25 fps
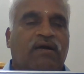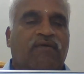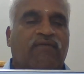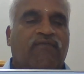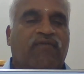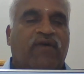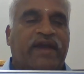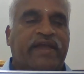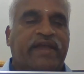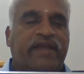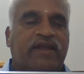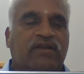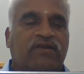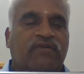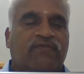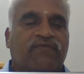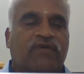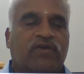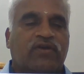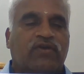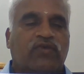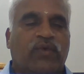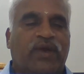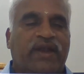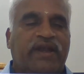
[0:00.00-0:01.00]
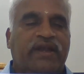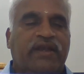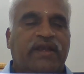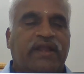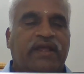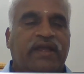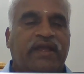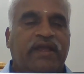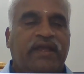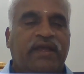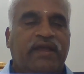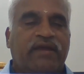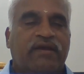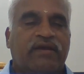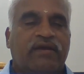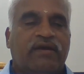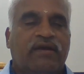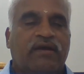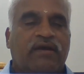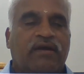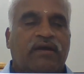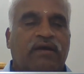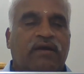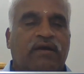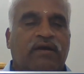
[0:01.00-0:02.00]
5 into 4, 20,
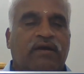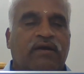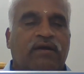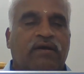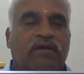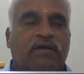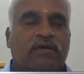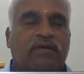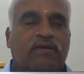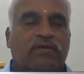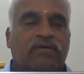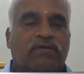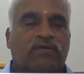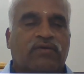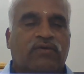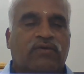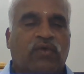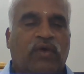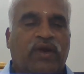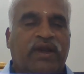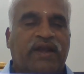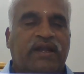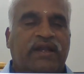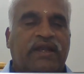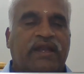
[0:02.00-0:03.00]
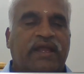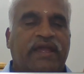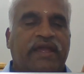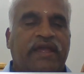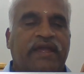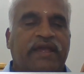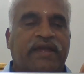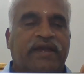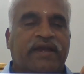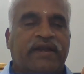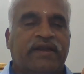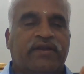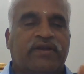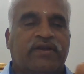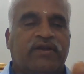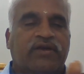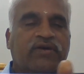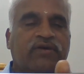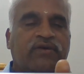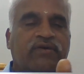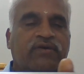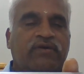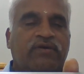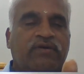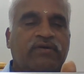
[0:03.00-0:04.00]
20
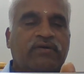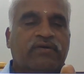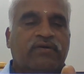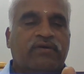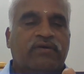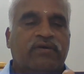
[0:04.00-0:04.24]
into